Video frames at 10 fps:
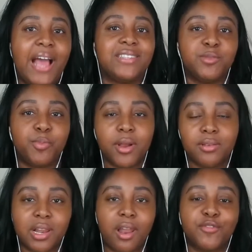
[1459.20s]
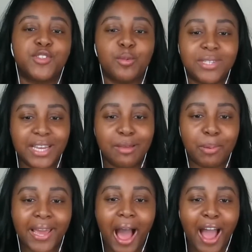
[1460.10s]
and has experienced love so
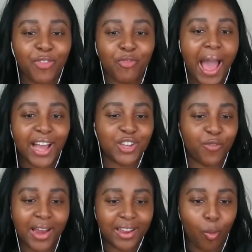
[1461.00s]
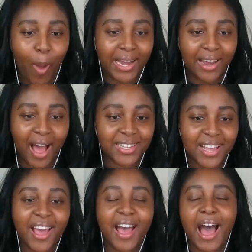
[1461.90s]
deeply. I actually find it quite
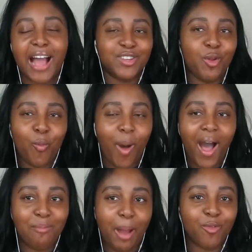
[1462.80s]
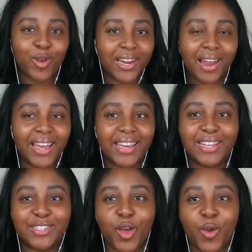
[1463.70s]
nice. I don't know why, but I really
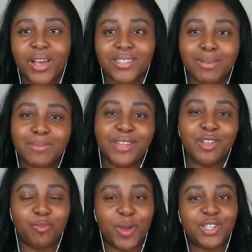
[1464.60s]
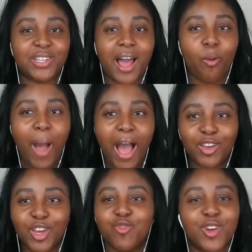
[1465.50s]
like it. So sometimes seeing those pictures, like,
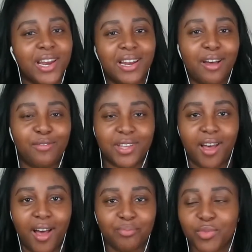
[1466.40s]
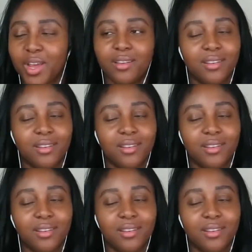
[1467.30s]
wow, you really loved her.